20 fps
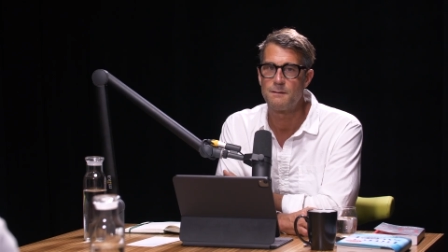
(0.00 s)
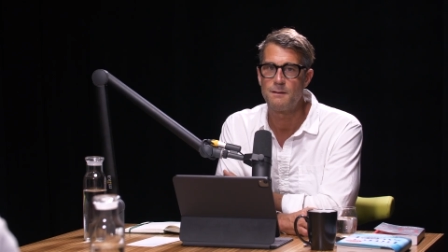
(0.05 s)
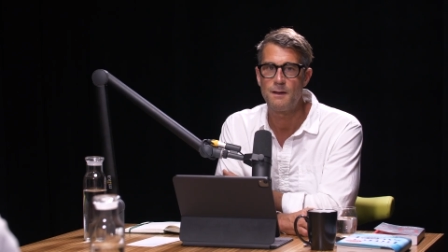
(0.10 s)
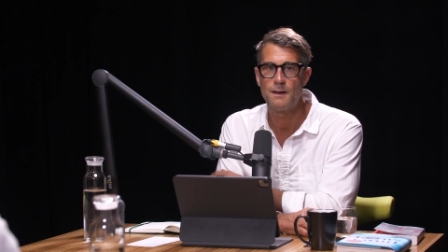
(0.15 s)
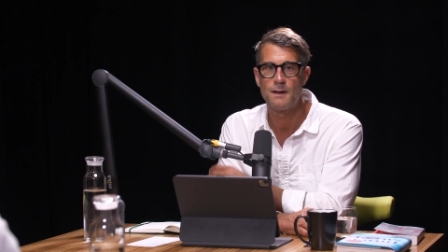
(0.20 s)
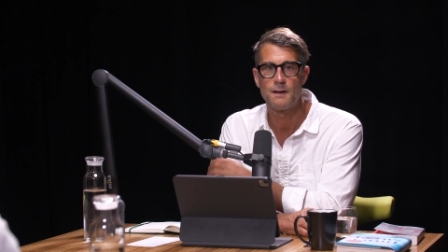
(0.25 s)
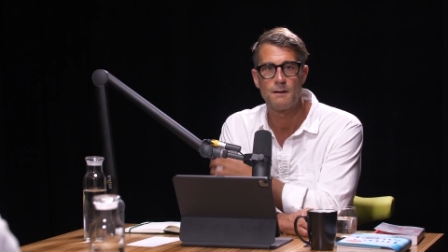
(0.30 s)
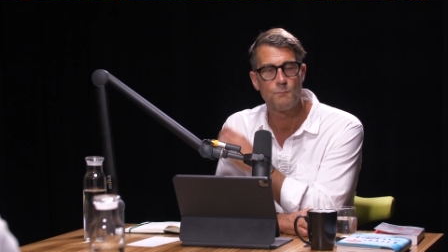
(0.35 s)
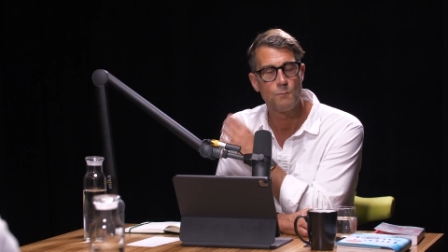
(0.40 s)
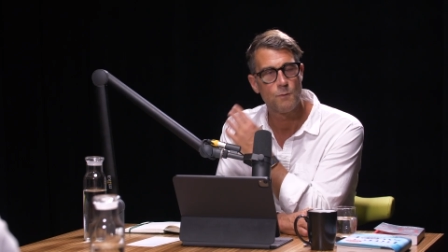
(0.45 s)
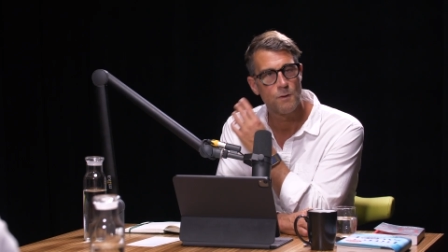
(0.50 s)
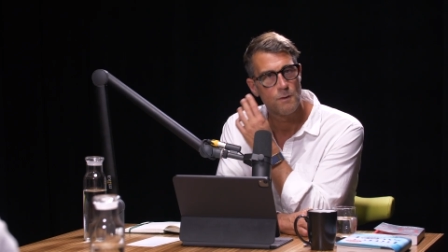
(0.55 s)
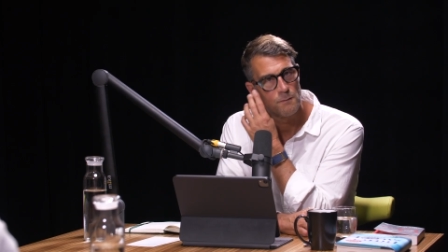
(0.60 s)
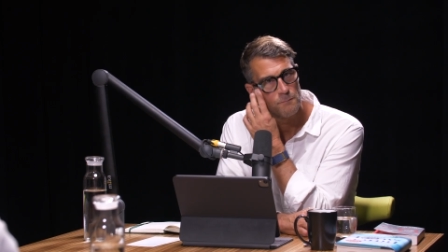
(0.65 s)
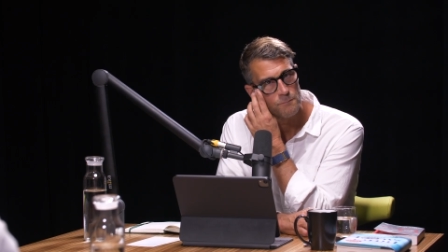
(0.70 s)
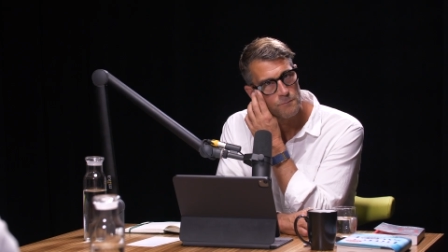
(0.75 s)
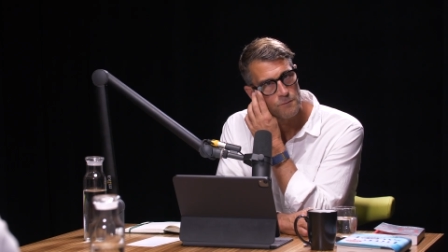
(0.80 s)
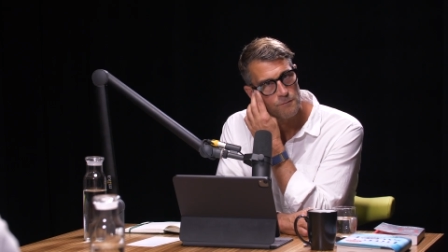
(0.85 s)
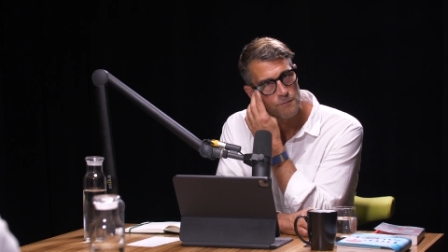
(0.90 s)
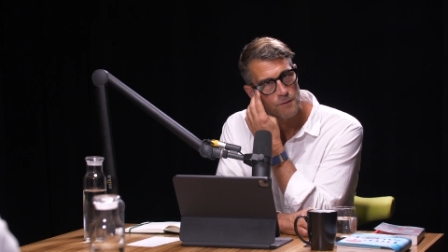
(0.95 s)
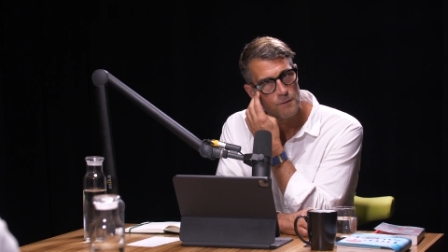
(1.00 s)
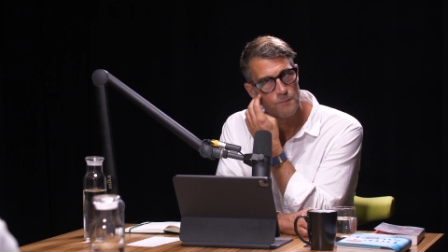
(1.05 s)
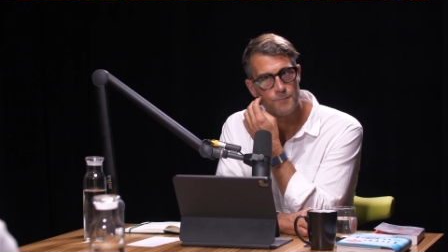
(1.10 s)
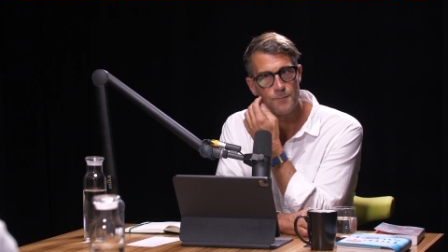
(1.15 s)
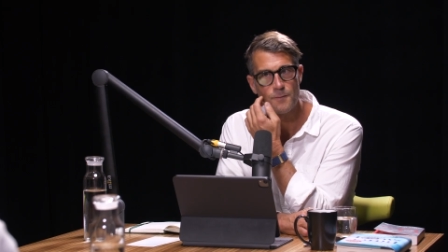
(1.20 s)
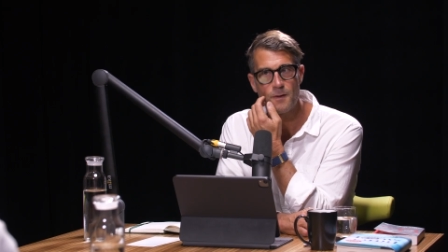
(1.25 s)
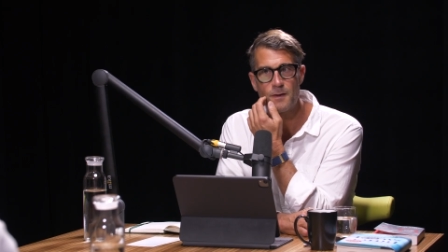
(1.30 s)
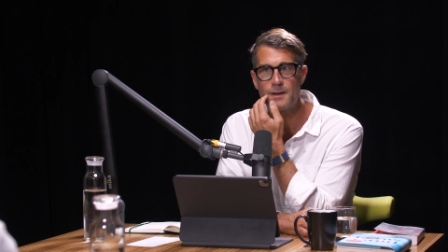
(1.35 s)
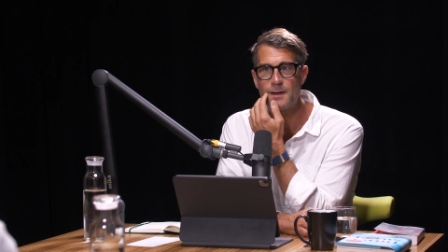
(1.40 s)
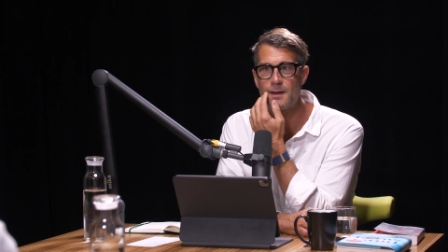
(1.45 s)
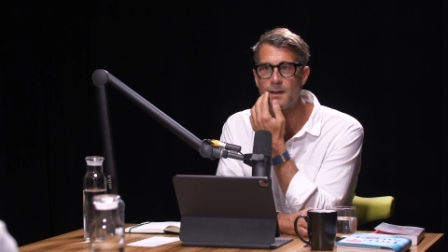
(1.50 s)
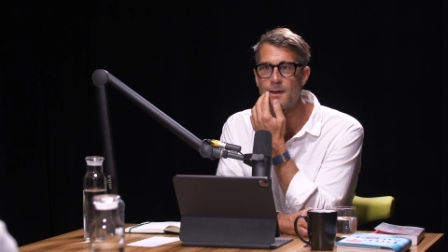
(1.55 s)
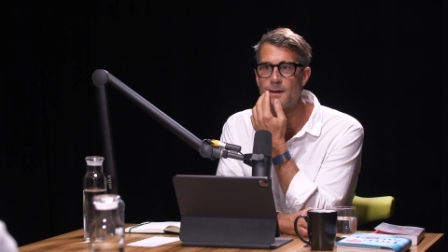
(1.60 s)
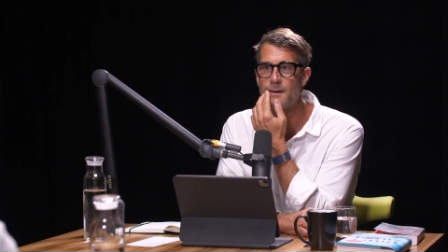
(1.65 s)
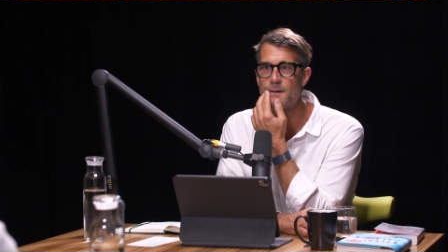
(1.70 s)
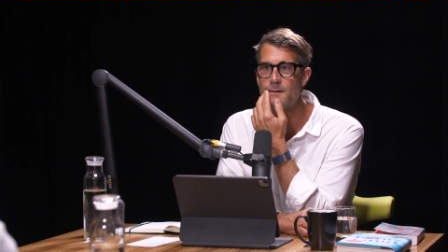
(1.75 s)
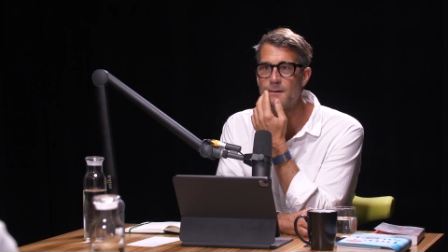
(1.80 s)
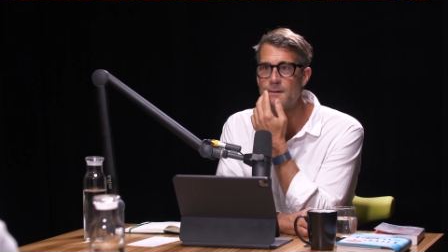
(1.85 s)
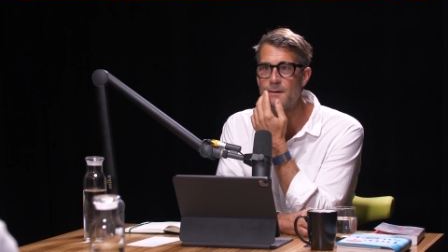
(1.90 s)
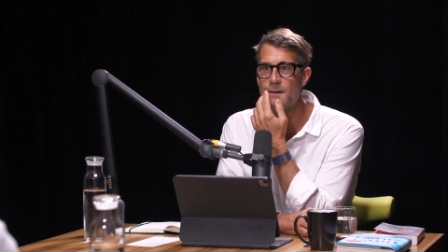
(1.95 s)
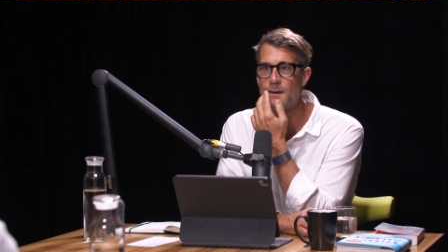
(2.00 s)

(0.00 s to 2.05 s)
yeah well just yeah. confronting it